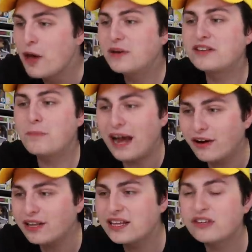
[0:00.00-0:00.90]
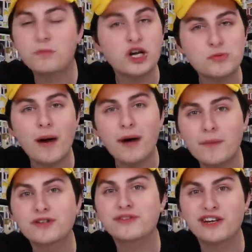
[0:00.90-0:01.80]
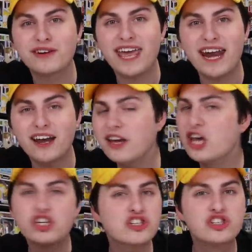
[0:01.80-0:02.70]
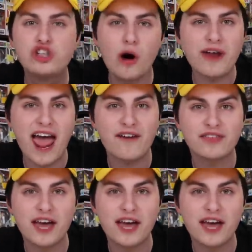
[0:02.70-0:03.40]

because apparently the SpongeBob popsicles here in Canada just don't have